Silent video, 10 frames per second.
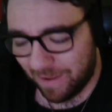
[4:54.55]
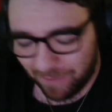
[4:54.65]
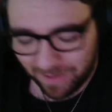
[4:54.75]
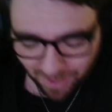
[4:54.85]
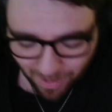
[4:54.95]

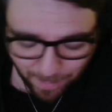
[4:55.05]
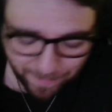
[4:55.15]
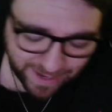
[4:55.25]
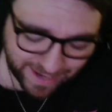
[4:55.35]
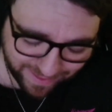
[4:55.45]
Every time we
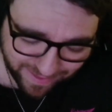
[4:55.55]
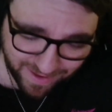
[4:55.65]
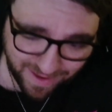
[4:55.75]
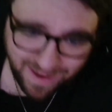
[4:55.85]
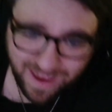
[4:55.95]
play
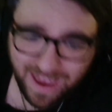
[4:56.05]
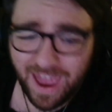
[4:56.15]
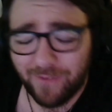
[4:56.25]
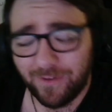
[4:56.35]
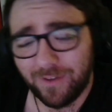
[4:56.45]
Leicester,
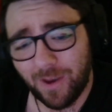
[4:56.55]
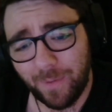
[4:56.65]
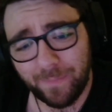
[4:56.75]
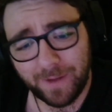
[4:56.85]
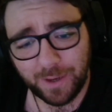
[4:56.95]
every time
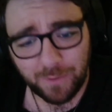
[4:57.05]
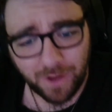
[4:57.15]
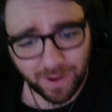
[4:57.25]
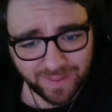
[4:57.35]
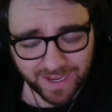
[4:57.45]
we play
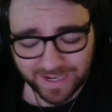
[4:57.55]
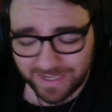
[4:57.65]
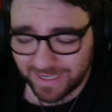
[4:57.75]
United,